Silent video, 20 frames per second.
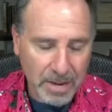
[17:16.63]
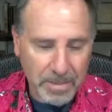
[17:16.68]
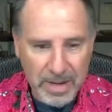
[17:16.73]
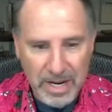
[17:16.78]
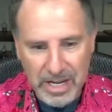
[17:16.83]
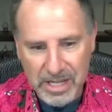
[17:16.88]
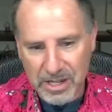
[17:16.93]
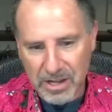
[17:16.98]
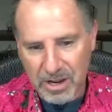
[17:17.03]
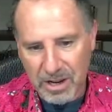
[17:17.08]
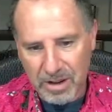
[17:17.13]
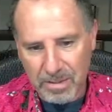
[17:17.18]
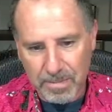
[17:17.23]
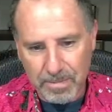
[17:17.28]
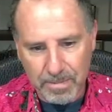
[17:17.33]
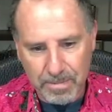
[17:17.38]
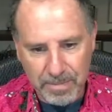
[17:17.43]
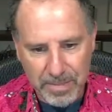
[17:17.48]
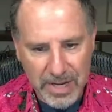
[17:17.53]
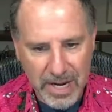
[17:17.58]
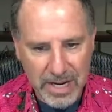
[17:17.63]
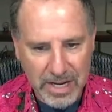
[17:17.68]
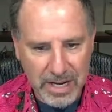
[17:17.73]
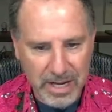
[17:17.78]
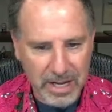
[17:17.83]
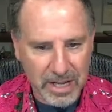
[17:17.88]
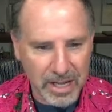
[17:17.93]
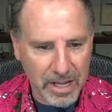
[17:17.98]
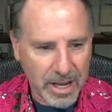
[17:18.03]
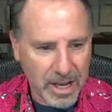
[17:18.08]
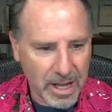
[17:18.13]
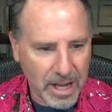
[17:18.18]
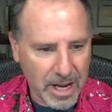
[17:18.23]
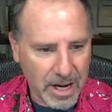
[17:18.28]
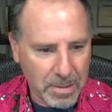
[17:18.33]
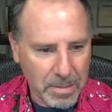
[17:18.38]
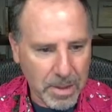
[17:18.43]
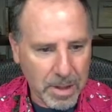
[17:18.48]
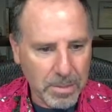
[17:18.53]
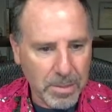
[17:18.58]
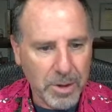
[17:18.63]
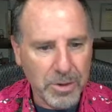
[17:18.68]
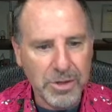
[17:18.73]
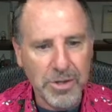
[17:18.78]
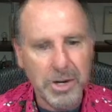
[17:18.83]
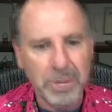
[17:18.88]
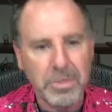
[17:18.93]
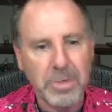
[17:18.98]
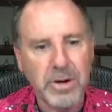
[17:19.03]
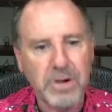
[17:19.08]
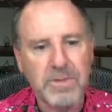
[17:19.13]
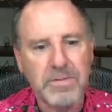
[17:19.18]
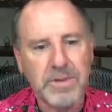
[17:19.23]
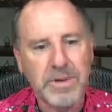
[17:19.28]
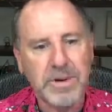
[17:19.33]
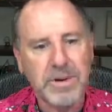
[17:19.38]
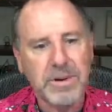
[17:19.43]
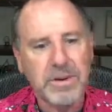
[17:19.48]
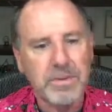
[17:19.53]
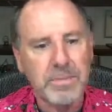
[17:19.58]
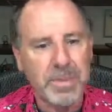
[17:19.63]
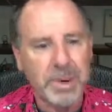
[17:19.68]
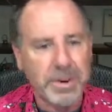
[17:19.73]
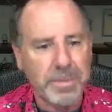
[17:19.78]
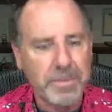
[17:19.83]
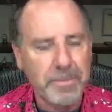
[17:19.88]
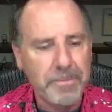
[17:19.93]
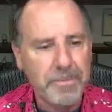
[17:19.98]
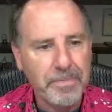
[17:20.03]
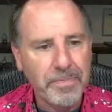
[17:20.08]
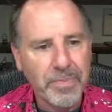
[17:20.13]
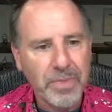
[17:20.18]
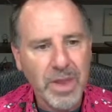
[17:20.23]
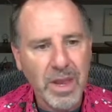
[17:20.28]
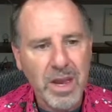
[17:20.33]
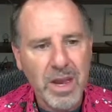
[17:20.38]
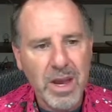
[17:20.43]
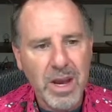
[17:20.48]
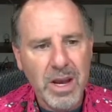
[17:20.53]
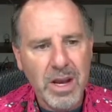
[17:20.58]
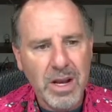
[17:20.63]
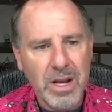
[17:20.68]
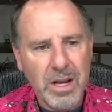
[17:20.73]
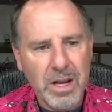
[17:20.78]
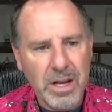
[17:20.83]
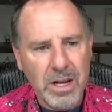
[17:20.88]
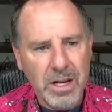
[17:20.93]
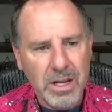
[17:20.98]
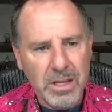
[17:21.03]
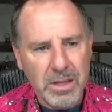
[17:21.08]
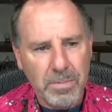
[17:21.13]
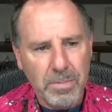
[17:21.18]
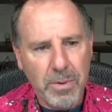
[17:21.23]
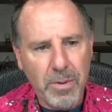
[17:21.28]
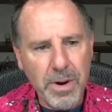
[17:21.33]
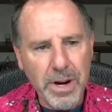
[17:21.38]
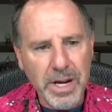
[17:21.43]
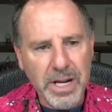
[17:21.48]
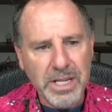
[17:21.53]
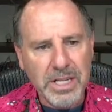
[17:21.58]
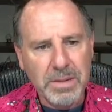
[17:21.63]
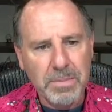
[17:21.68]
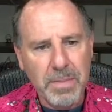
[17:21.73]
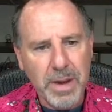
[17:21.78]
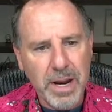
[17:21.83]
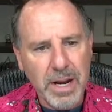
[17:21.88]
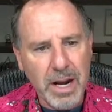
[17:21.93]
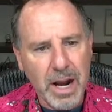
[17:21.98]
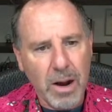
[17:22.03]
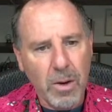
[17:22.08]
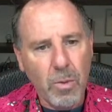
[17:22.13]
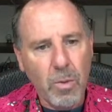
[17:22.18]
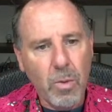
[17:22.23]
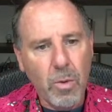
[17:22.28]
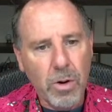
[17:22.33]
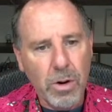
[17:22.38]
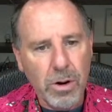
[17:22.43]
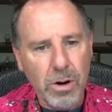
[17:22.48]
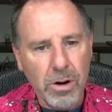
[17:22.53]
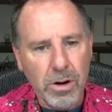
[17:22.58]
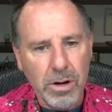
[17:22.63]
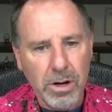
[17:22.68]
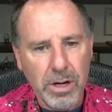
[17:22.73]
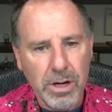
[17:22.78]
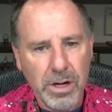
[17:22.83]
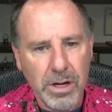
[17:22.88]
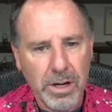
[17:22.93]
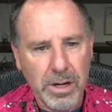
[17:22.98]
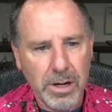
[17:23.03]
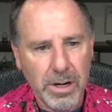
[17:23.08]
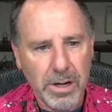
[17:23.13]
I mean, that's all technically a lot of mumbo jumbo for you, but the point is it may not work.